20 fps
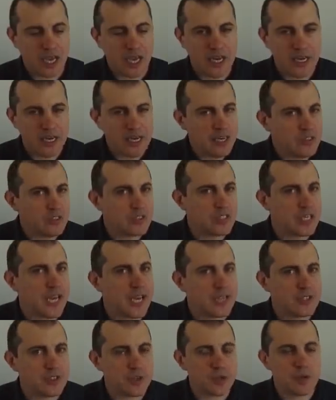And here's the
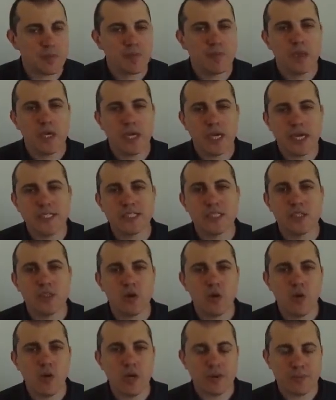answer. It's in
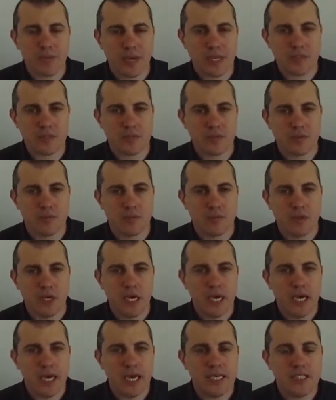the Coinbase.
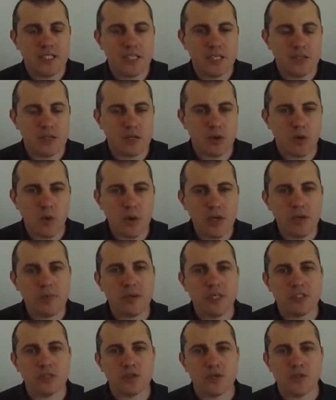It's in the
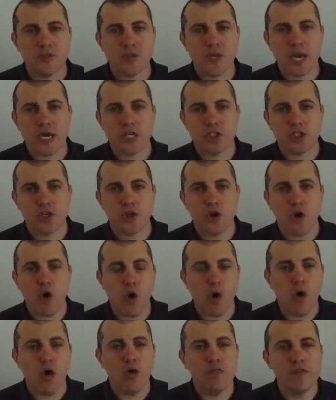Coinbase transaction
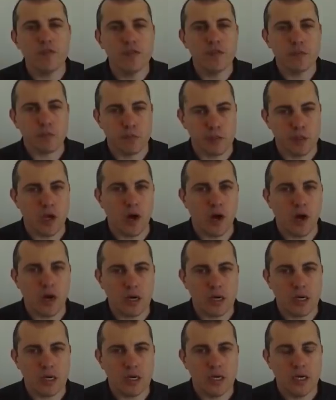of the
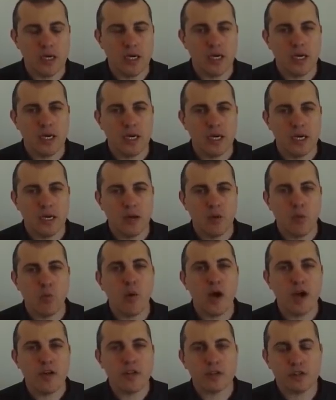block
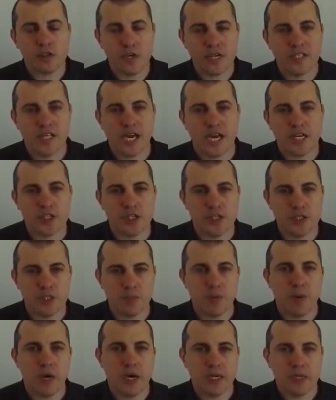where the transaction
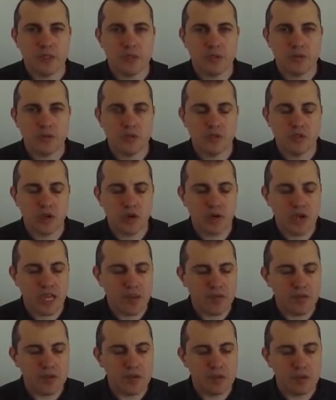is mined. So
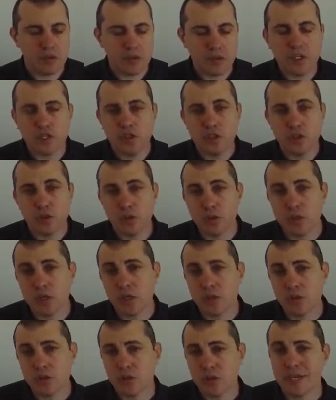if you look at your
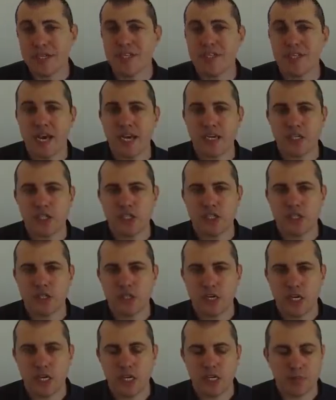little
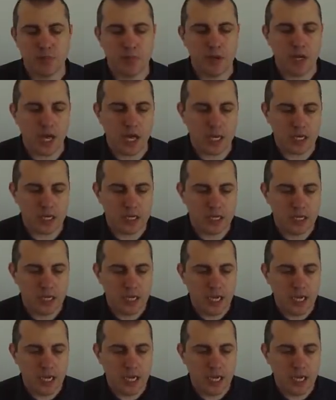transaction in a block,